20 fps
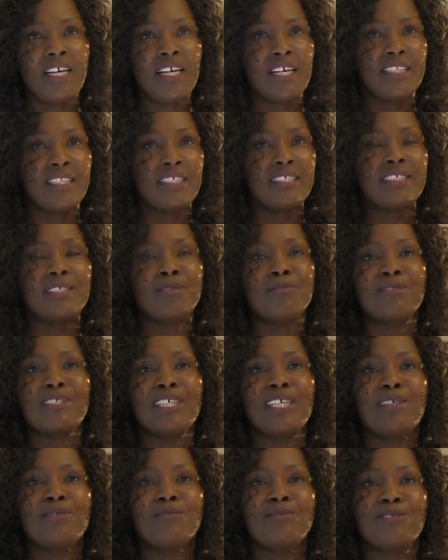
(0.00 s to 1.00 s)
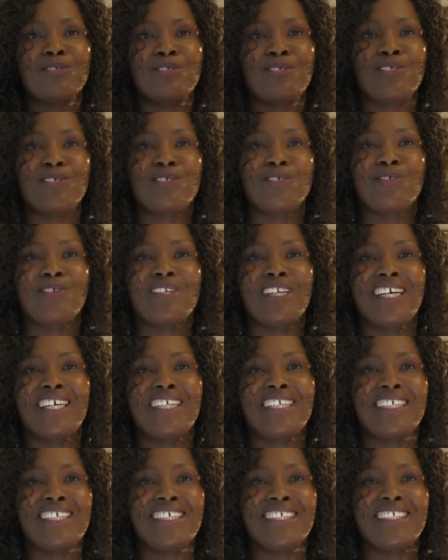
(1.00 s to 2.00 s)
and the same times you
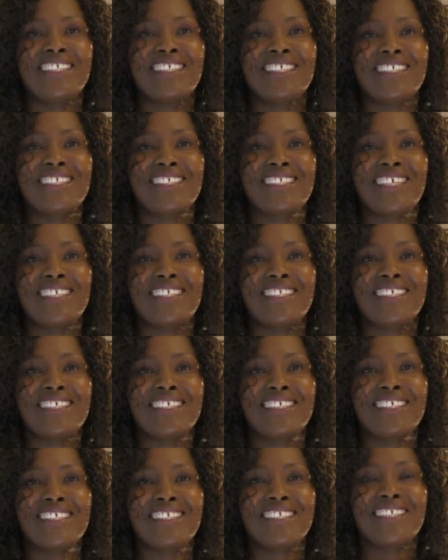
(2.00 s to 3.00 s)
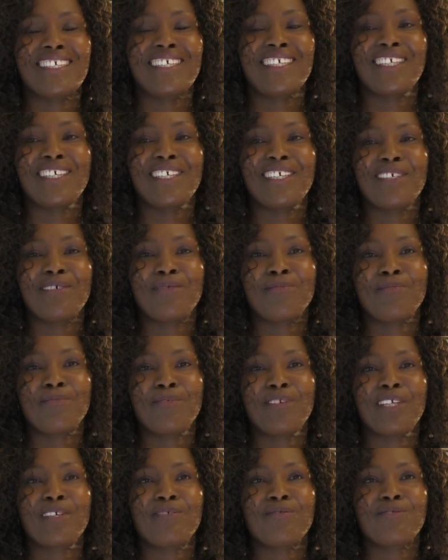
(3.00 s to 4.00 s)
landed starting uh,
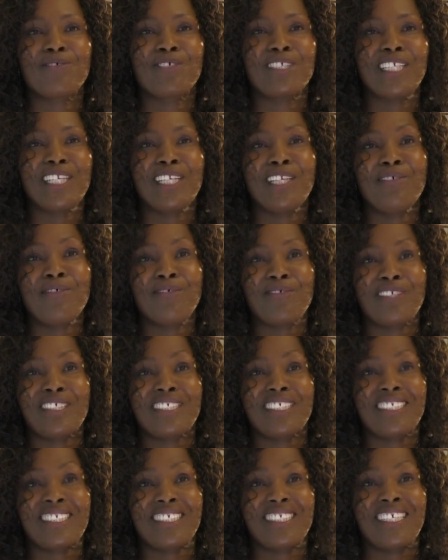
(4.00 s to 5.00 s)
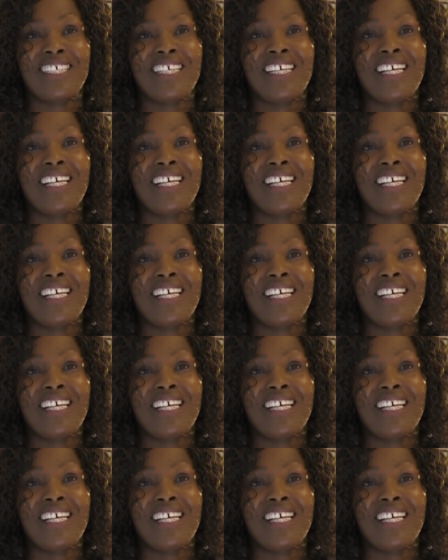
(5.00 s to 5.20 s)
praying for deliverance